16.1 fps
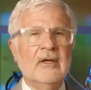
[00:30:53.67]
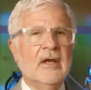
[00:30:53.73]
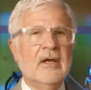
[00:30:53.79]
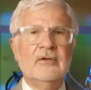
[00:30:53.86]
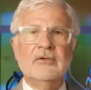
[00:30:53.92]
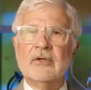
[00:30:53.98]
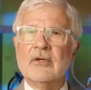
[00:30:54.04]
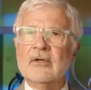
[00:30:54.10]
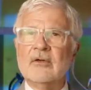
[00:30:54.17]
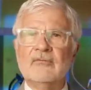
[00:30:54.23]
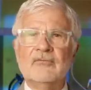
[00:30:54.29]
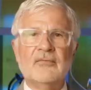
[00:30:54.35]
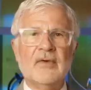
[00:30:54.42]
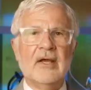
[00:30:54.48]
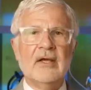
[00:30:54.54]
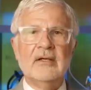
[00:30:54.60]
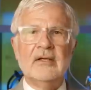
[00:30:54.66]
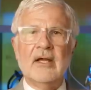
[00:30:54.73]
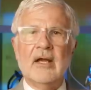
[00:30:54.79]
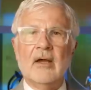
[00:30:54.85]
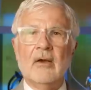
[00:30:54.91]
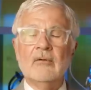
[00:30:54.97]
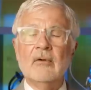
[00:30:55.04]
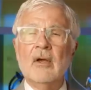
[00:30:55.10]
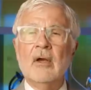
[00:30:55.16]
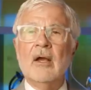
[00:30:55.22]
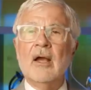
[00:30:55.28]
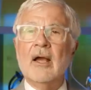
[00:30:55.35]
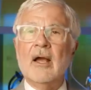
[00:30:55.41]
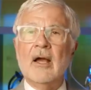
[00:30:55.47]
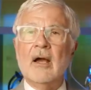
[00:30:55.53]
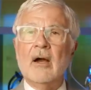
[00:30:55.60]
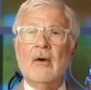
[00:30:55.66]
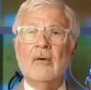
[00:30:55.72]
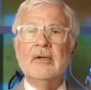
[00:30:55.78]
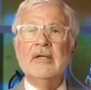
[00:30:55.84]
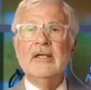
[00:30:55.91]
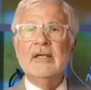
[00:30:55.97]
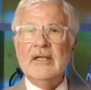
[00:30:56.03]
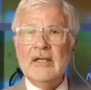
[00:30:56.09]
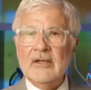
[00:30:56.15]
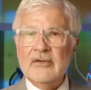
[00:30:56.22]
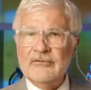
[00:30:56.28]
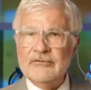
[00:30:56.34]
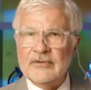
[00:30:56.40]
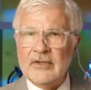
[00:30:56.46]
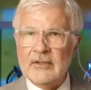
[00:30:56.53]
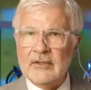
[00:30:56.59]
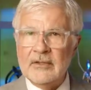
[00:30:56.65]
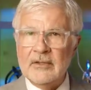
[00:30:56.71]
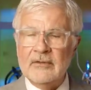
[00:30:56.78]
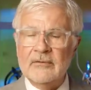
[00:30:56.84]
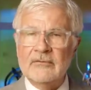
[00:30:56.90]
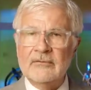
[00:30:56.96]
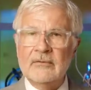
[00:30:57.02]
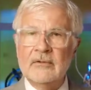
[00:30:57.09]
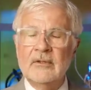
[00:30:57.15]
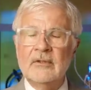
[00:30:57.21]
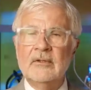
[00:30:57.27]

And you're going to find out how easy it is